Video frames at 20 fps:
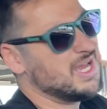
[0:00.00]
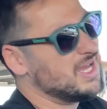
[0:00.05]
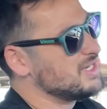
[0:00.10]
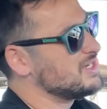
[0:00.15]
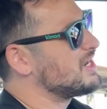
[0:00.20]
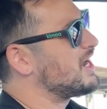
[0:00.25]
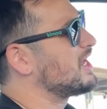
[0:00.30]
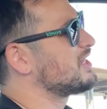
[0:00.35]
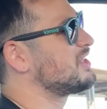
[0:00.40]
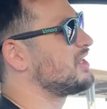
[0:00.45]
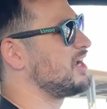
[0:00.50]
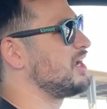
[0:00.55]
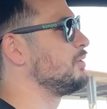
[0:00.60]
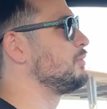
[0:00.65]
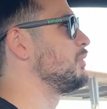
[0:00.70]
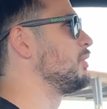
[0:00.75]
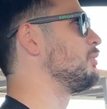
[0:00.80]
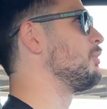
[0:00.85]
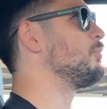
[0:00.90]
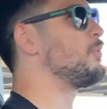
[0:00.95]
Not that
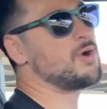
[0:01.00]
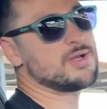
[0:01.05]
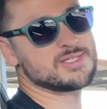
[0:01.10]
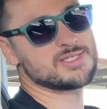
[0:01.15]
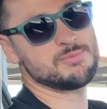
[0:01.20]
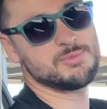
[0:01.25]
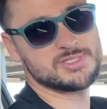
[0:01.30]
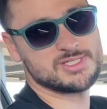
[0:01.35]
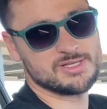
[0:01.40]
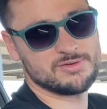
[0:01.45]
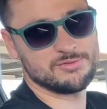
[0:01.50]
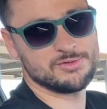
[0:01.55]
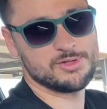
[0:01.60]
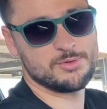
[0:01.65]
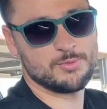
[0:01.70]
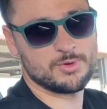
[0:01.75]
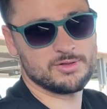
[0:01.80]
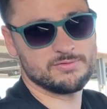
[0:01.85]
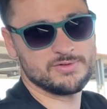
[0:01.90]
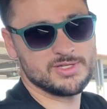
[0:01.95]
anyone would want to be civil in
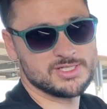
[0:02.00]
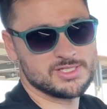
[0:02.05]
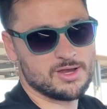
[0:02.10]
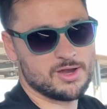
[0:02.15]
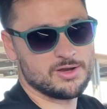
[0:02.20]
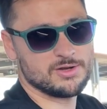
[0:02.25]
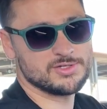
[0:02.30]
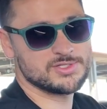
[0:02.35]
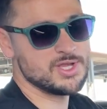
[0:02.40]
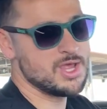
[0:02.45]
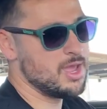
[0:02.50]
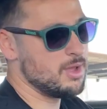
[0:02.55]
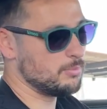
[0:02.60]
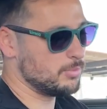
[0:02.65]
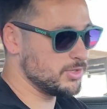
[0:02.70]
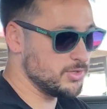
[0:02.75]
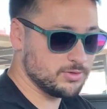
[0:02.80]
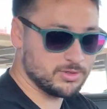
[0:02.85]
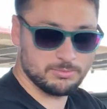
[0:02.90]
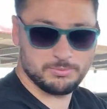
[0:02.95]
one of these cars, but
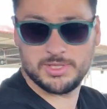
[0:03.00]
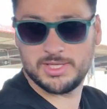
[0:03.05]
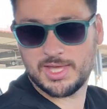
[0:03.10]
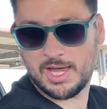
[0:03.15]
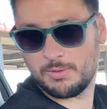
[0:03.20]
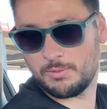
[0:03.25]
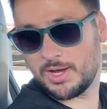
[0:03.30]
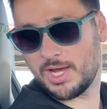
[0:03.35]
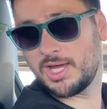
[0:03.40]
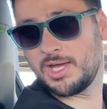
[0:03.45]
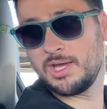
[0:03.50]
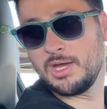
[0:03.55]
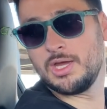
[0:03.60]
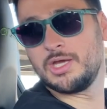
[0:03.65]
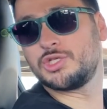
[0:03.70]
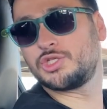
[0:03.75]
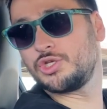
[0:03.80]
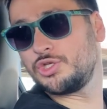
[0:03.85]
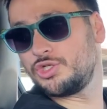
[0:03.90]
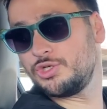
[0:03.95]
you can be that way
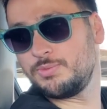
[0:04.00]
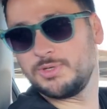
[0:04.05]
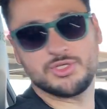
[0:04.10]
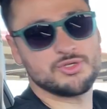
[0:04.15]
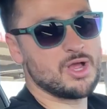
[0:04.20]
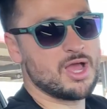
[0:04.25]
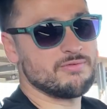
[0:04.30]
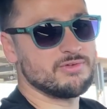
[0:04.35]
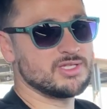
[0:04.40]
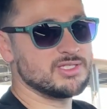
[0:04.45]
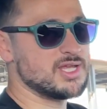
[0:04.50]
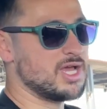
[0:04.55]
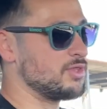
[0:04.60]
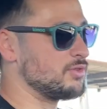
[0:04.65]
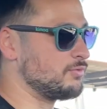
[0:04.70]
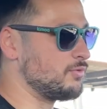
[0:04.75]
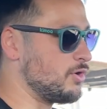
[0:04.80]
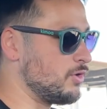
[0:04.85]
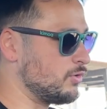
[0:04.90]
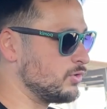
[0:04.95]
should you be driving down the
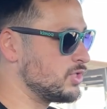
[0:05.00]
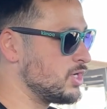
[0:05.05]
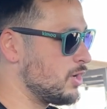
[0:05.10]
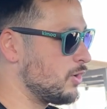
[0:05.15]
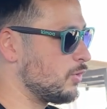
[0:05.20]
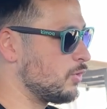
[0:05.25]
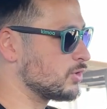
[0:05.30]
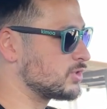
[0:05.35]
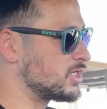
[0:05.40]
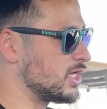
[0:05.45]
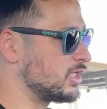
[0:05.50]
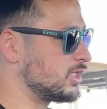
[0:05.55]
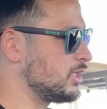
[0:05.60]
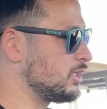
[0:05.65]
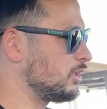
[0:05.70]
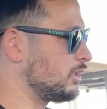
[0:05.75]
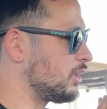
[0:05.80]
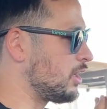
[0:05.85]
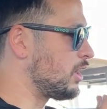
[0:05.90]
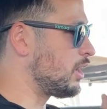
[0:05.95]
road or
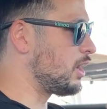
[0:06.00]
taking